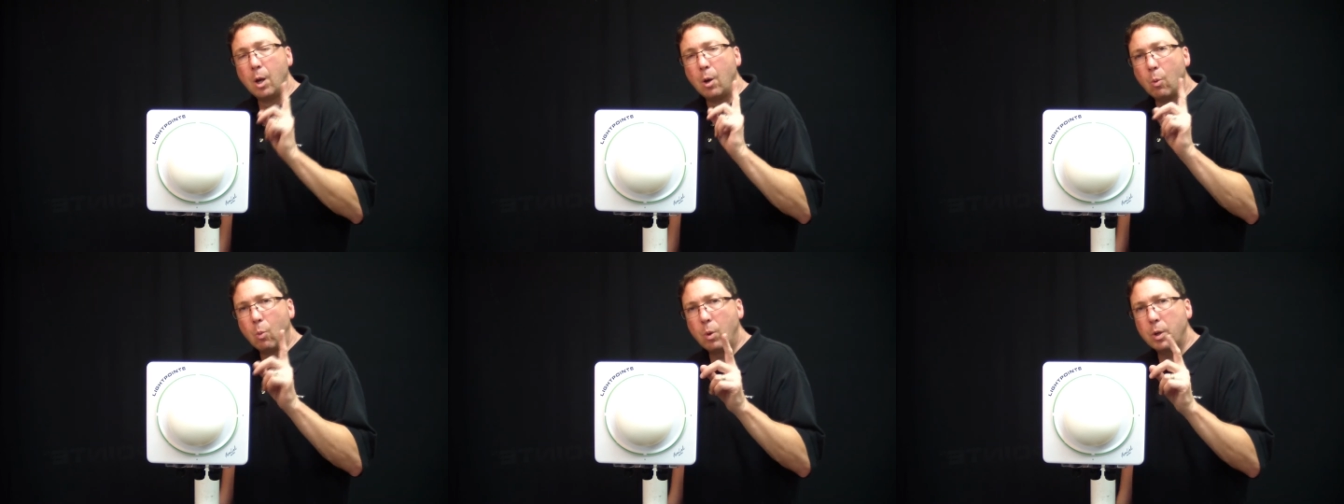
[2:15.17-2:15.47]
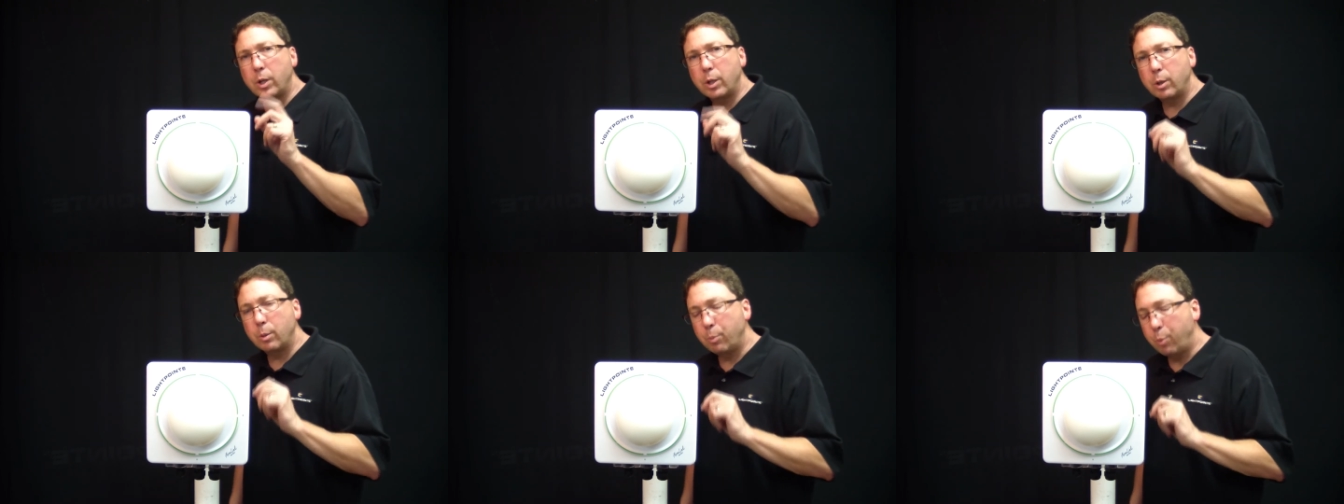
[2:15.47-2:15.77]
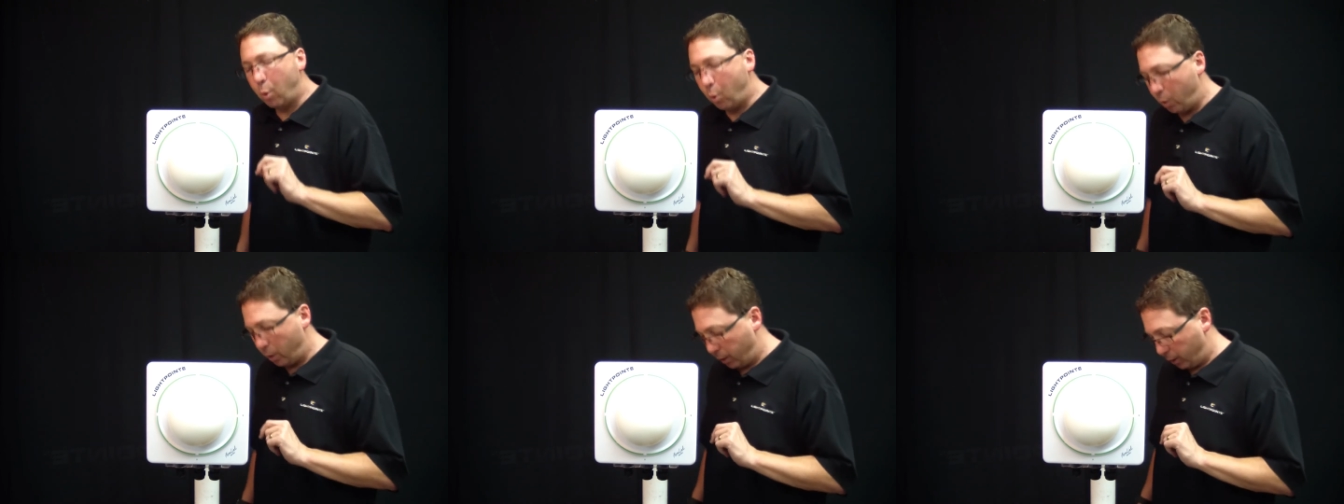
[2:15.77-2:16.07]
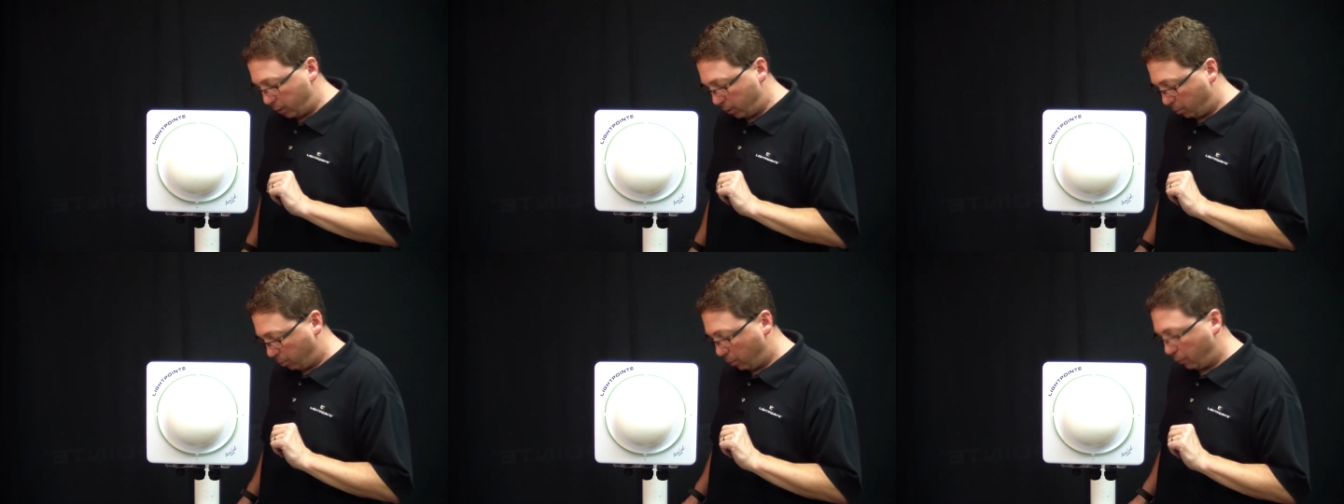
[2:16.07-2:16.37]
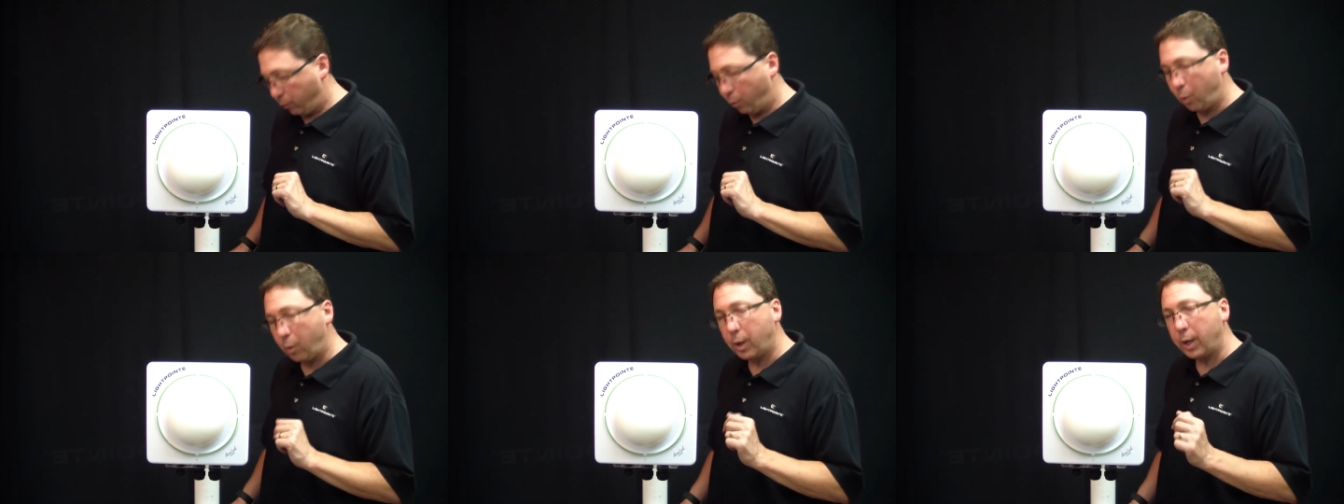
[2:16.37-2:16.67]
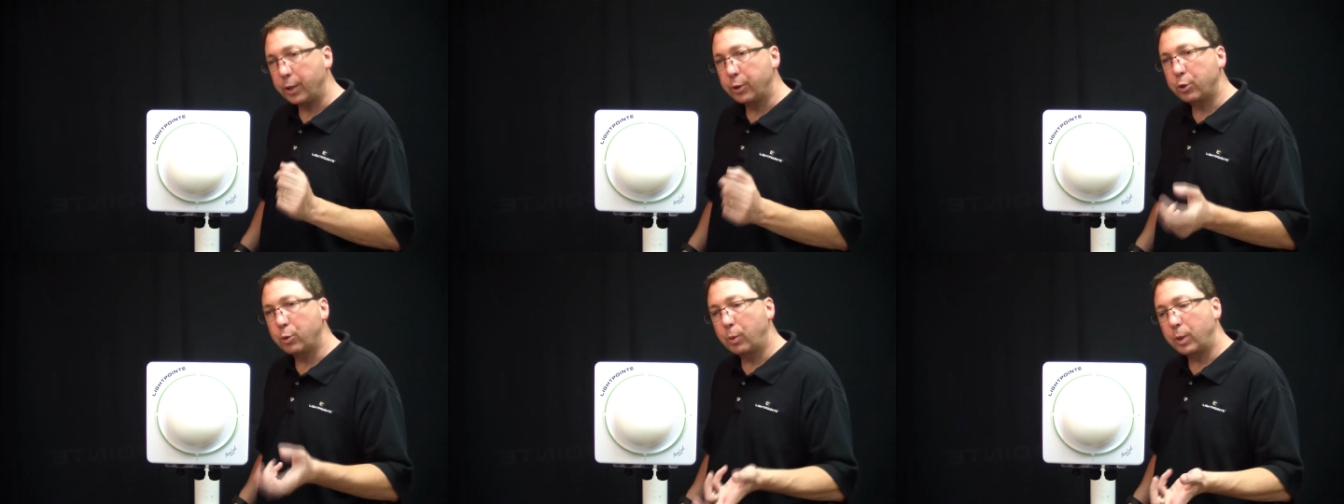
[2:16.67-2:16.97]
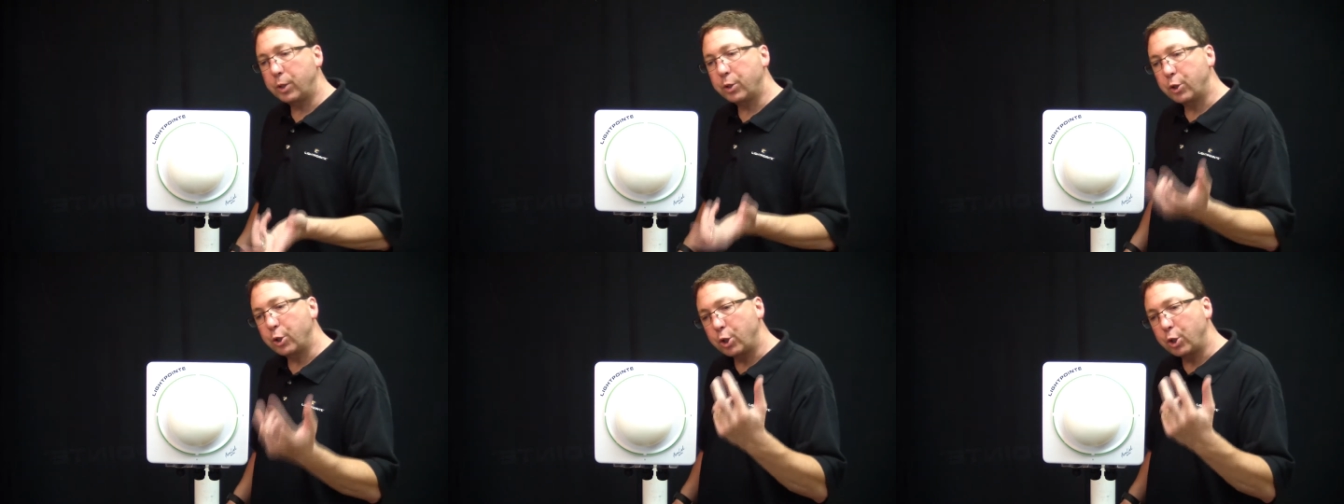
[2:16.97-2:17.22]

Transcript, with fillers: One other point before I switch